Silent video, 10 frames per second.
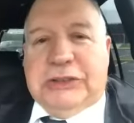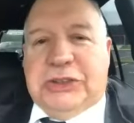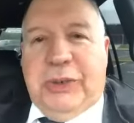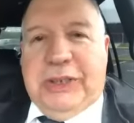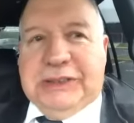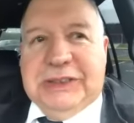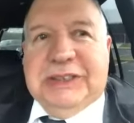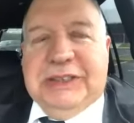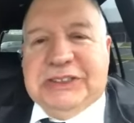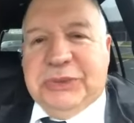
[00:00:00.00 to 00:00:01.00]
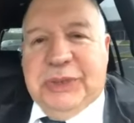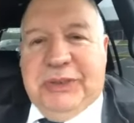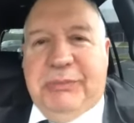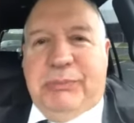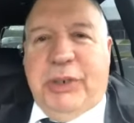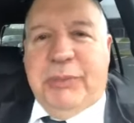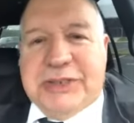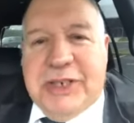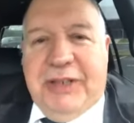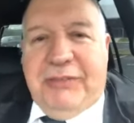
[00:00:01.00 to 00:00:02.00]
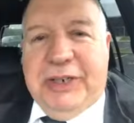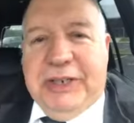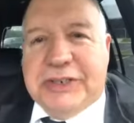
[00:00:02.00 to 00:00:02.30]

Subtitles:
shortage is an issue in pretty much every